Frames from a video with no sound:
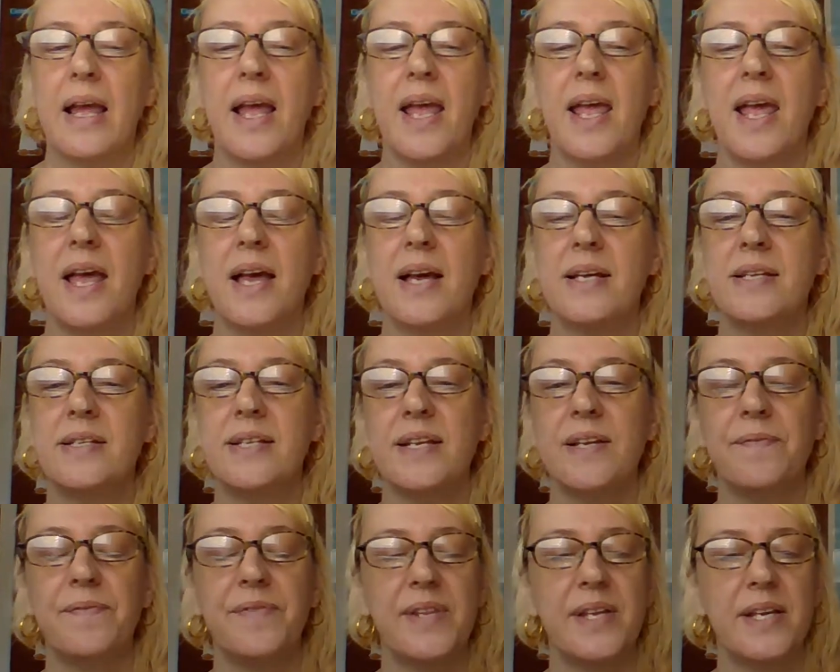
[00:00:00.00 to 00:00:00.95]
And
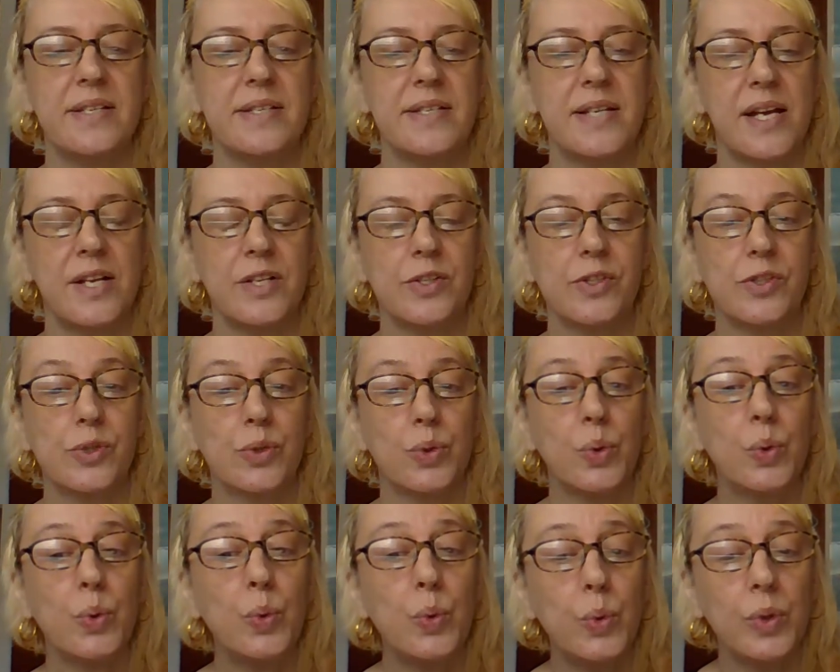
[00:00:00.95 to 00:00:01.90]
if they attend
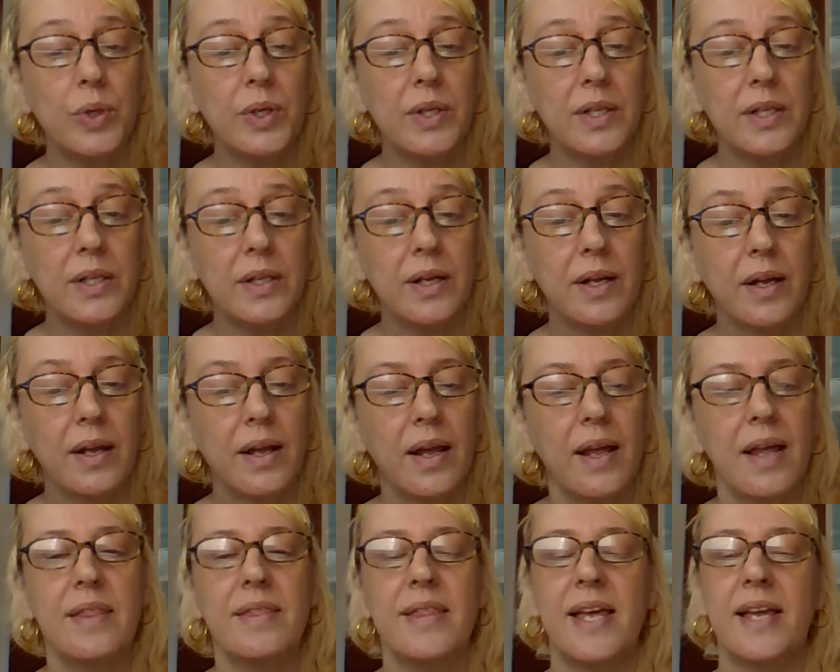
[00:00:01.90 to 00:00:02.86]
school,
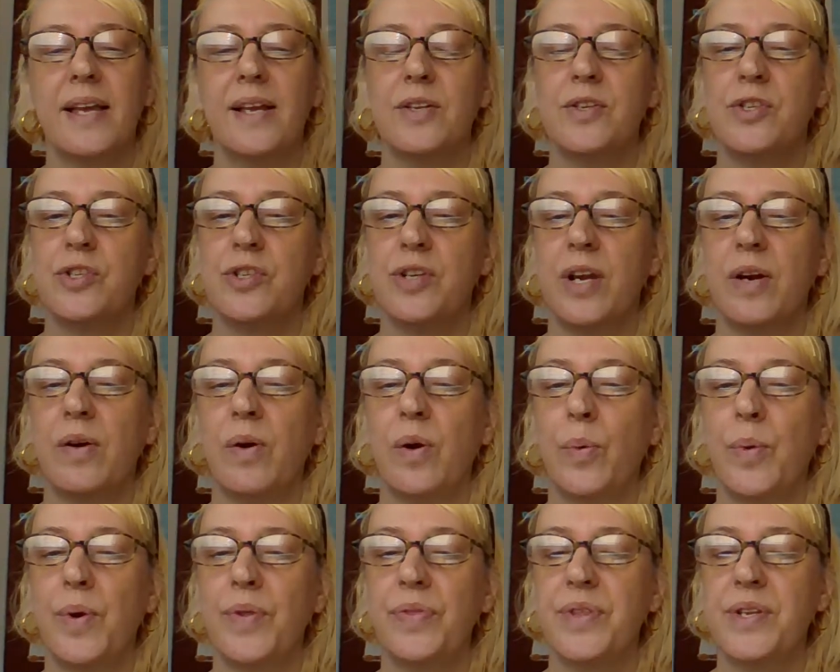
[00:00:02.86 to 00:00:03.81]
they can share
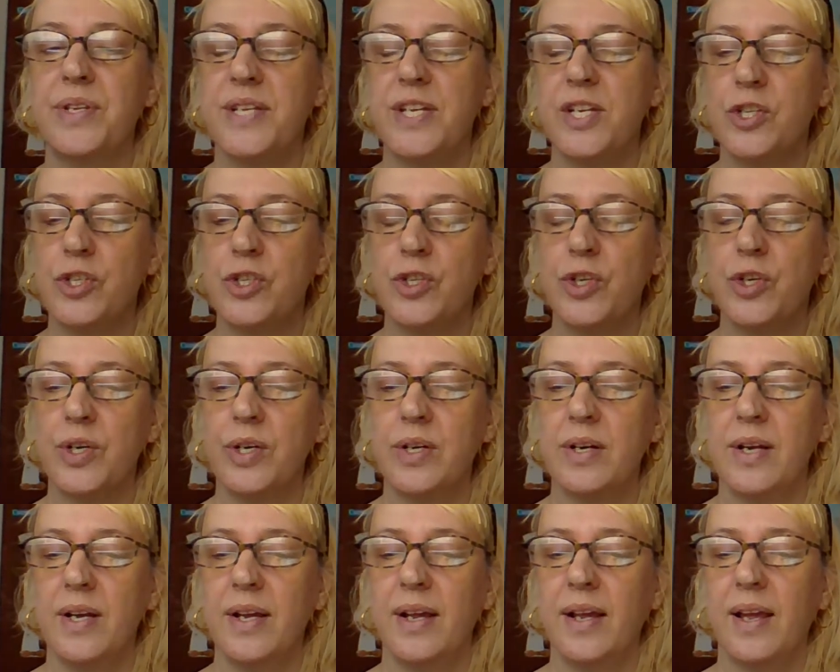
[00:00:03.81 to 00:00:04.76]
it with the
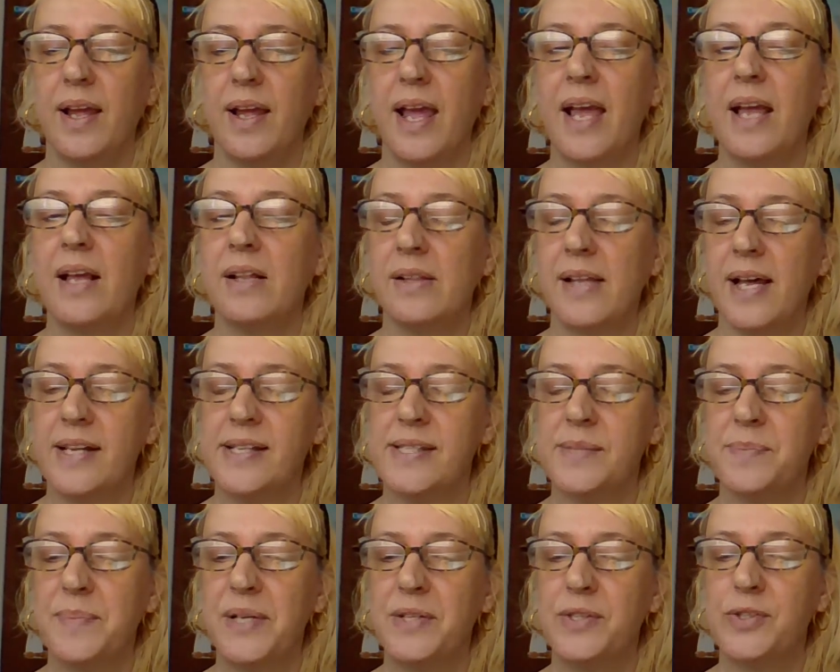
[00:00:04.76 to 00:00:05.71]
teacher and
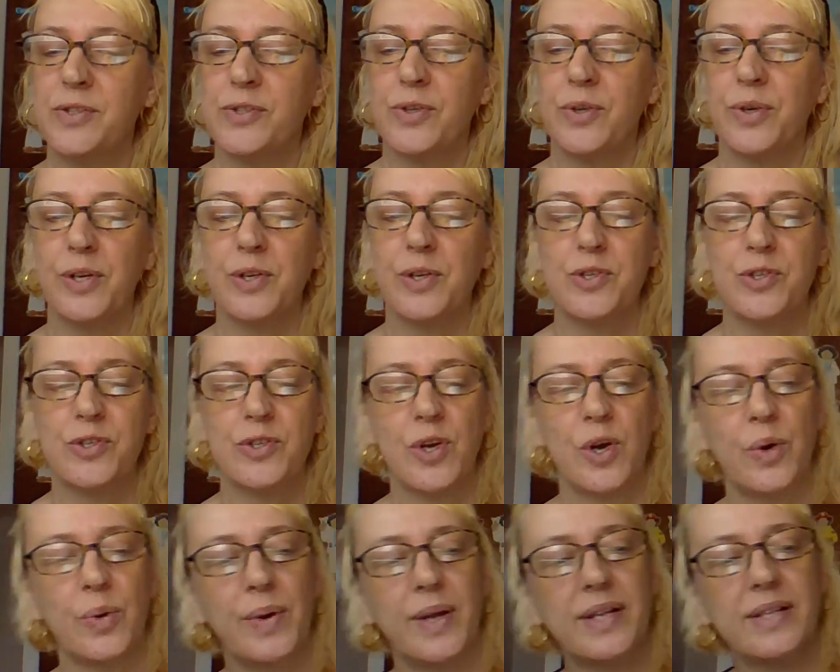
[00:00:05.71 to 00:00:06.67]
classmates during
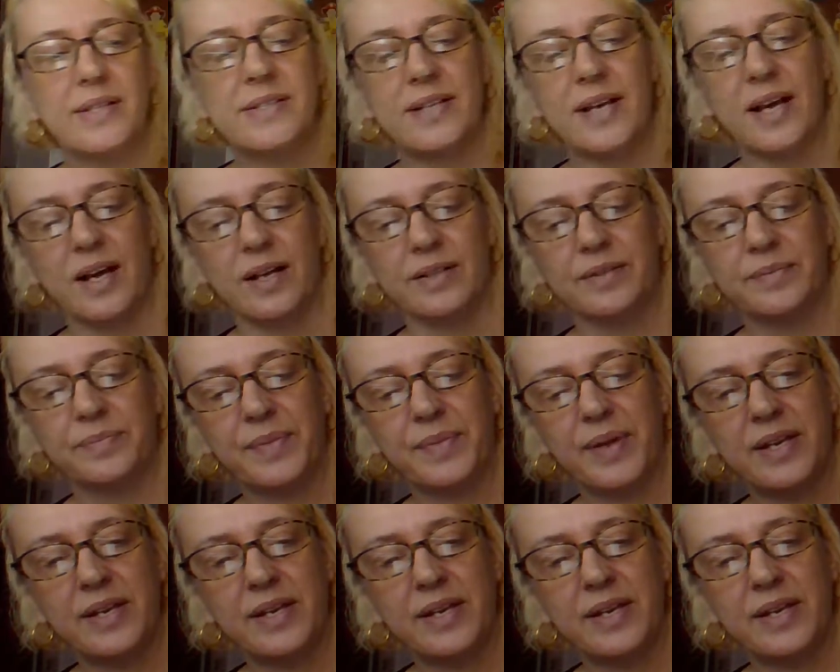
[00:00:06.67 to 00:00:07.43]
show and tell.